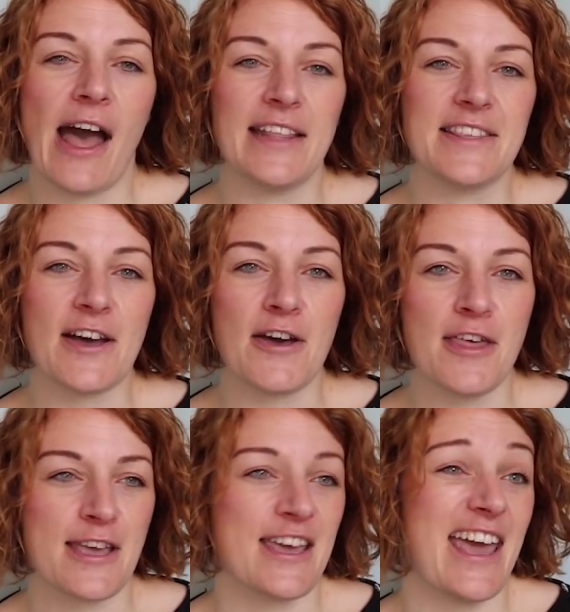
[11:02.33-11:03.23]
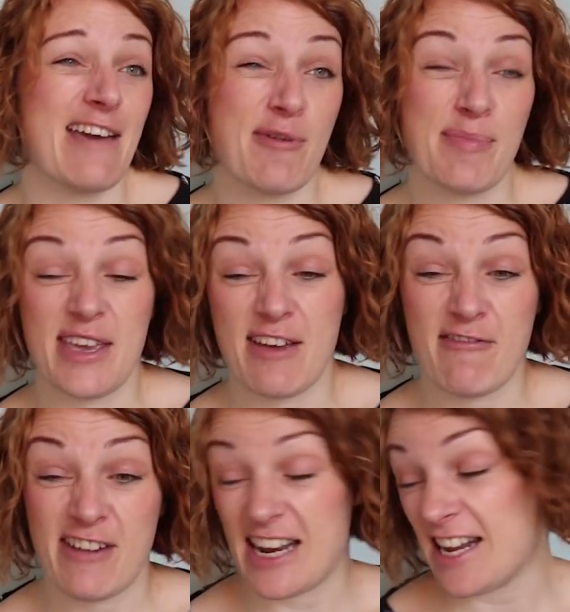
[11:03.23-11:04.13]
and I think it would be
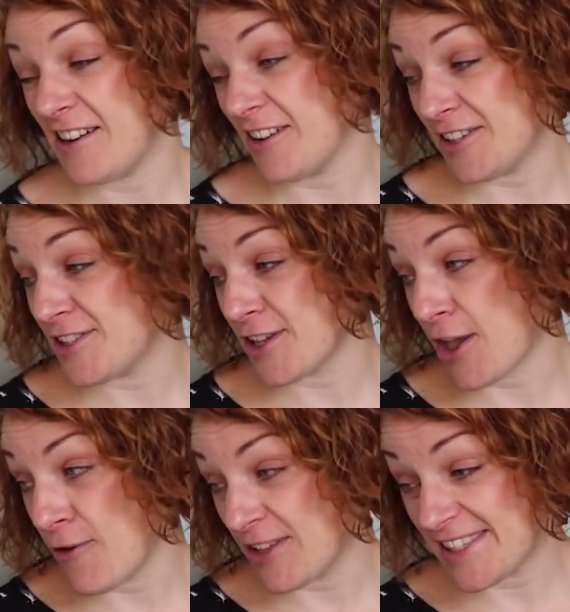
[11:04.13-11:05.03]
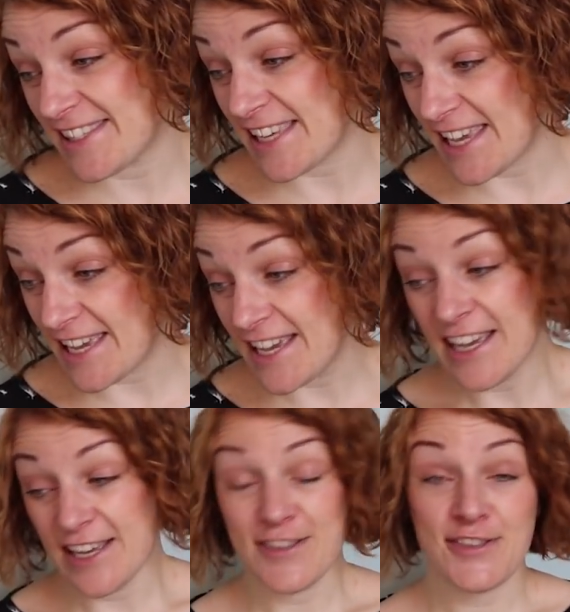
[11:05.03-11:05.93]
really nice to go and see.
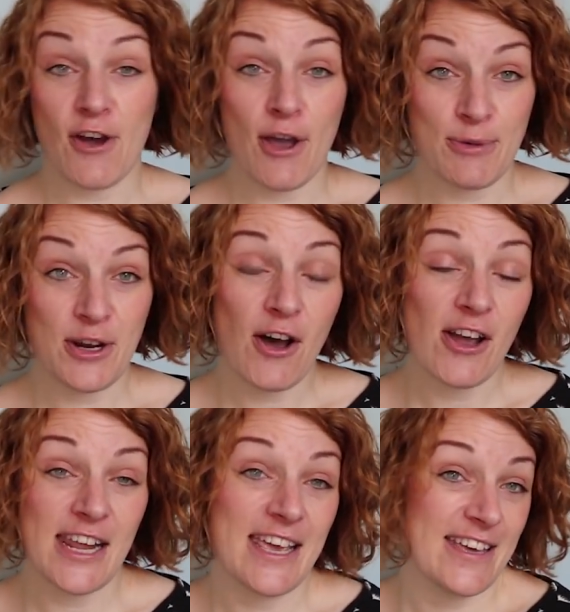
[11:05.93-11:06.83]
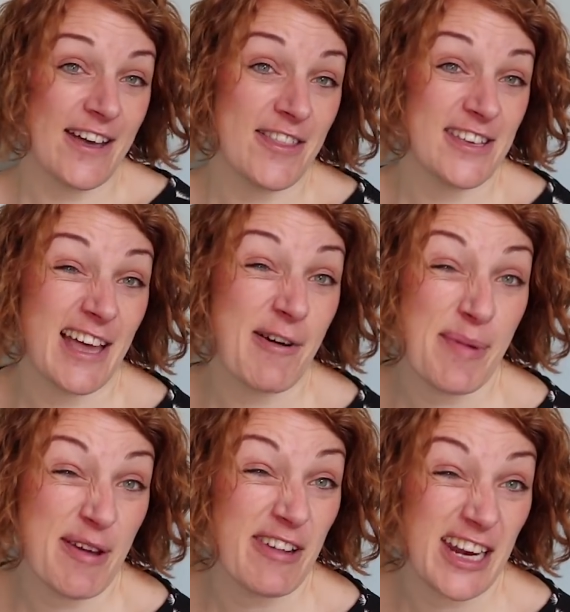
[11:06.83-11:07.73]
So I think that will
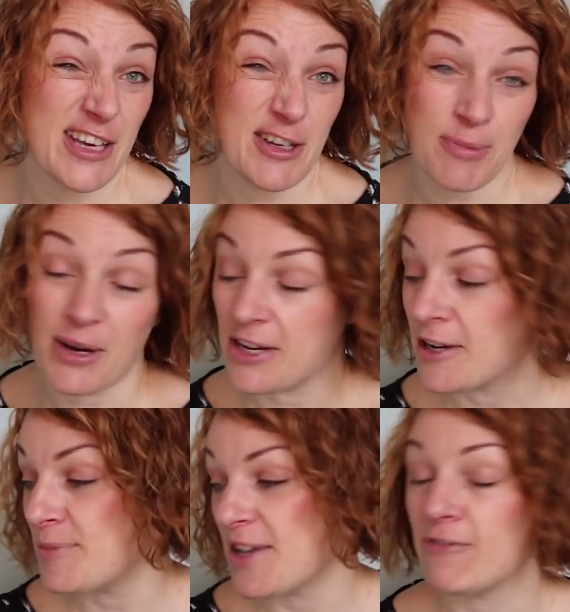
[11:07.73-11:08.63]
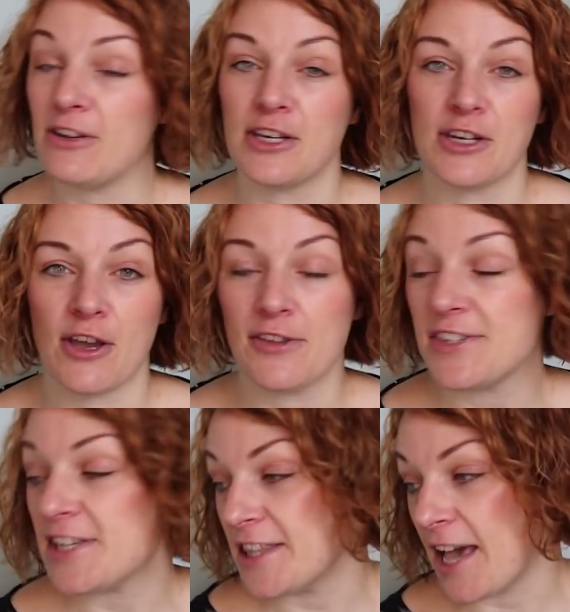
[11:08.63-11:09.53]
be a really good one, and I'm definitely going to go and
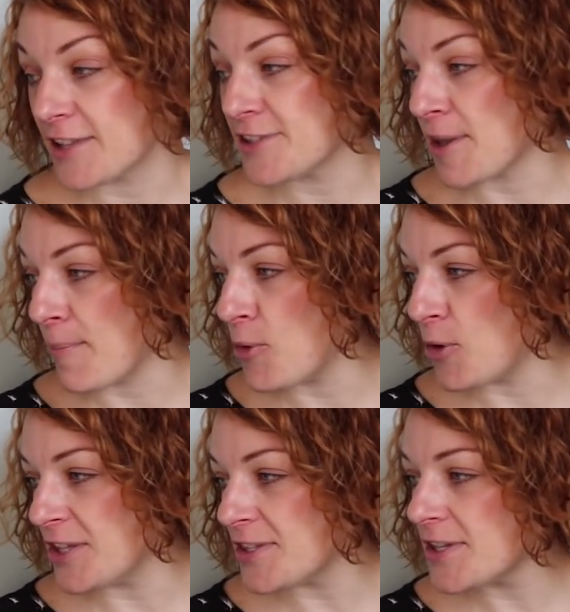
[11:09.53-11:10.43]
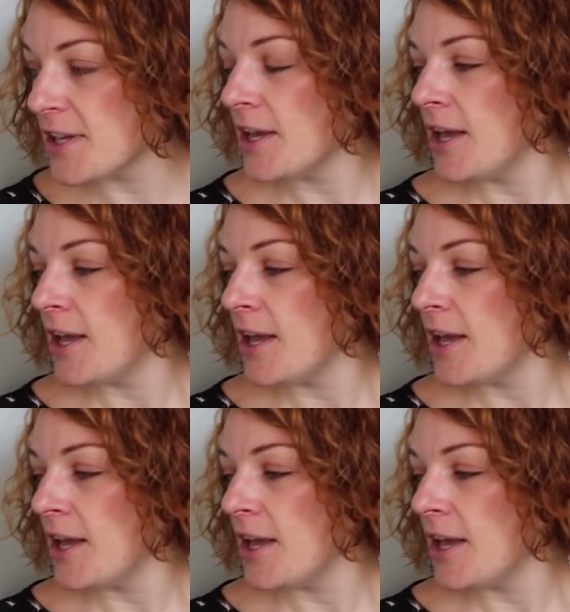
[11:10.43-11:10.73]
see that at some point.